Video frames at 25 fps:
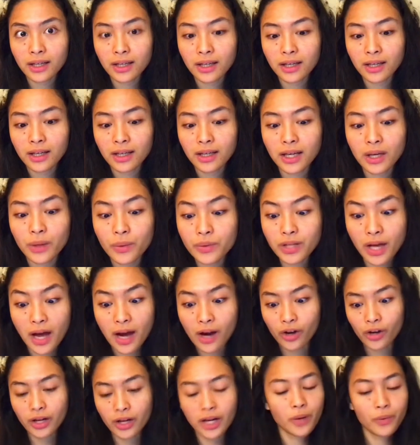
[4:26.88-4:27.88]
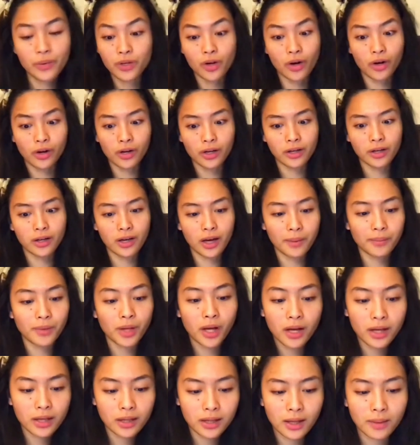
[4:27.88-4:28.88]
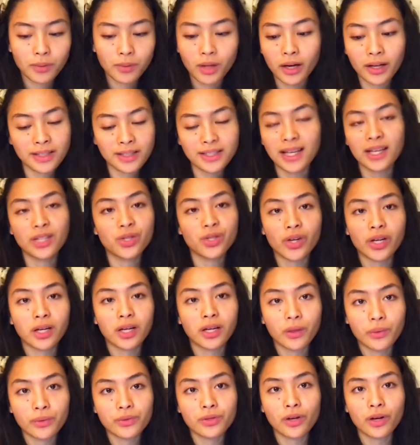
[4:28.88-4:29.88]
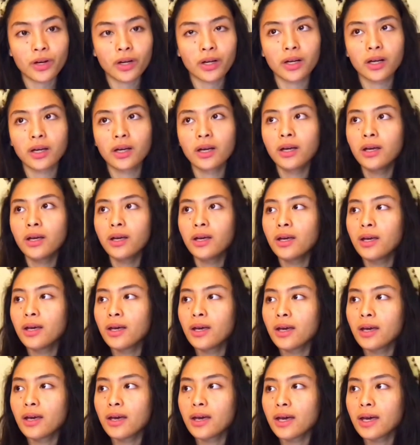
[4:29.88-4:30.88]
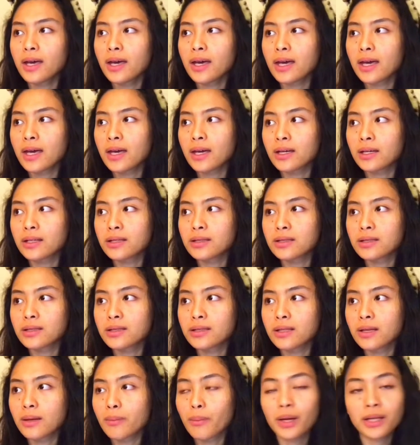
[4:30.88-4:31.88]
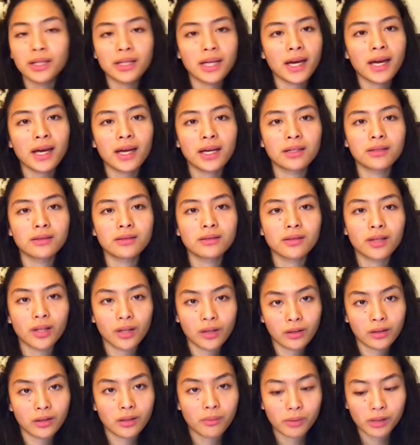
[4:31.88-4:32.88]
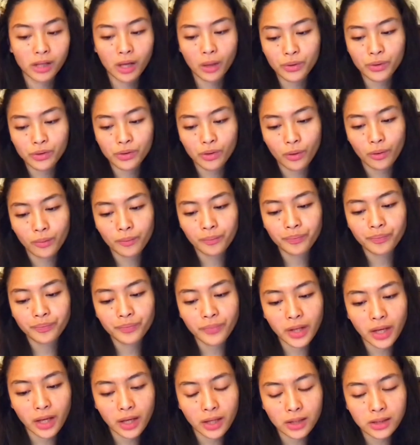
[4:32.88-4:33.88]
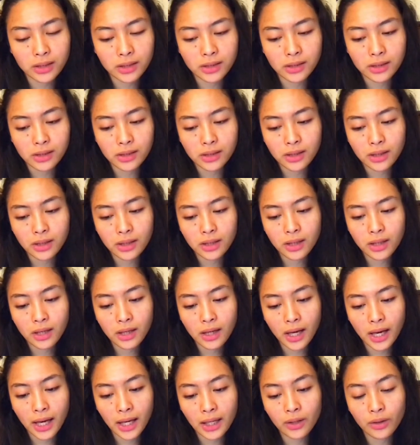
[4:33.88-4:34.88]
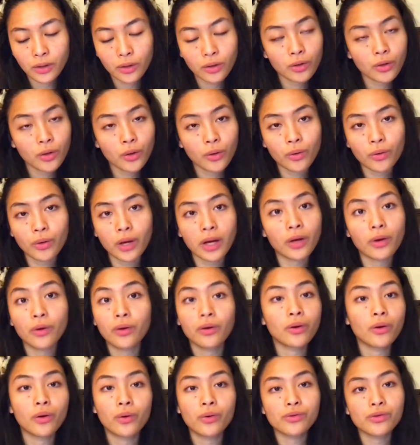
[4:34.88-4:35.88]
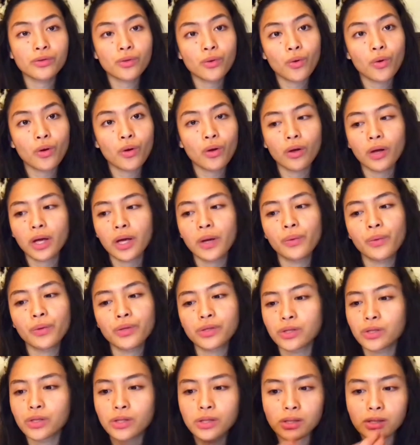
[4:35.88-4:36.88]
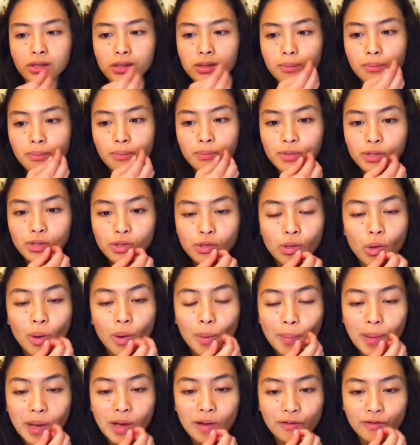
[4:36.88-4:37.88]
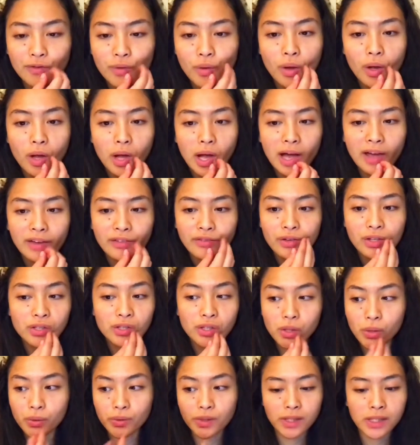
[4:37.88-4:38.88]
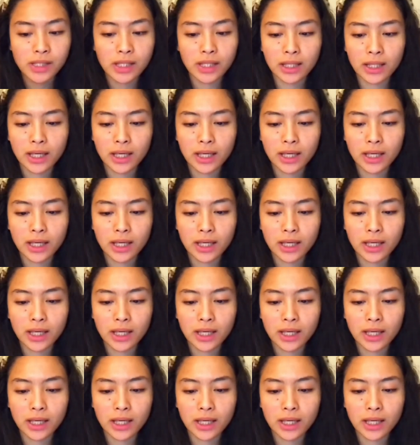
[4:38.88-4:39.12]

It was hard. I'm not exaggerating. It was hard. And luckily my dad was home, and I couldn't go to school. It was just so painful. I felt so sick.